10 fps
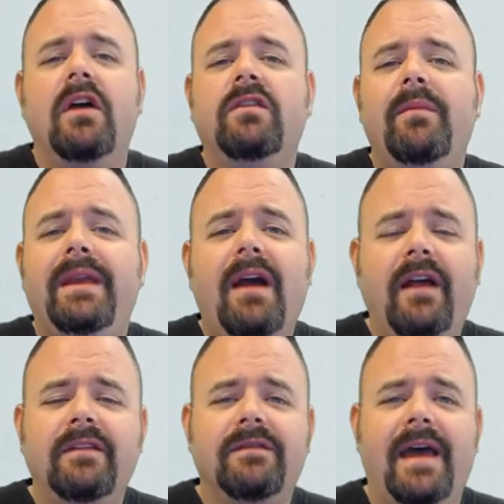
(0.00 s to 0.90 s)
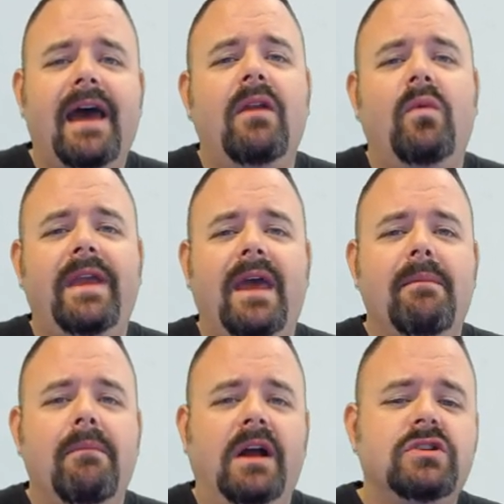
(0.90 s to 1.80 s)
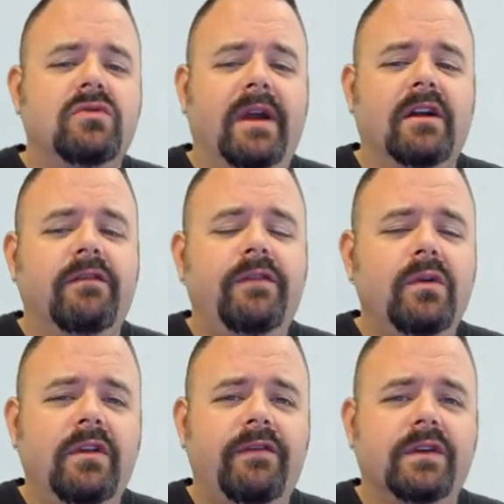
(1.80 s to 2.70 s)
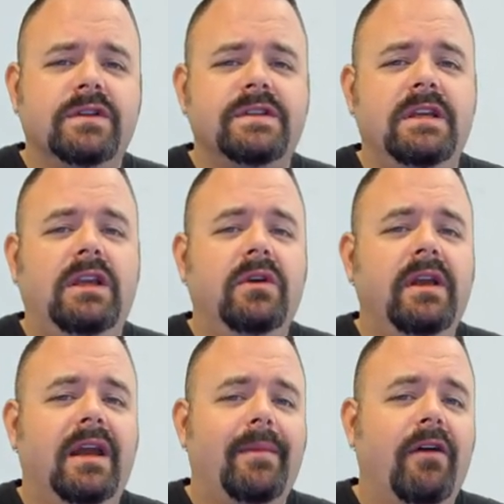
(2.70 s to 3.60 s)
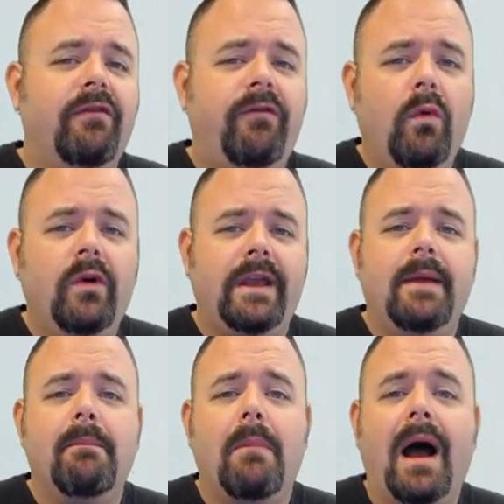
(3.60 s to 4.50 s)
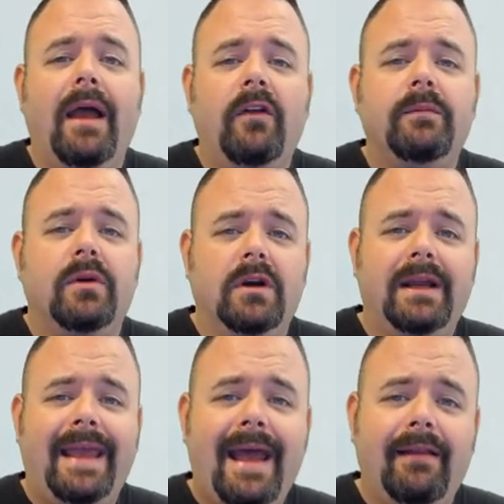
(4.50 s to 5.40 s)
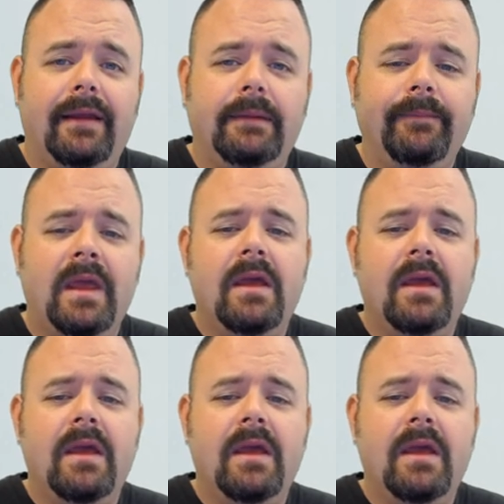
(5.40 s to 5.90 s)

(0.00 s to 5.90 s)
So because of that, we get much greater fuel efficiency. You can get about 40 miles per gallon.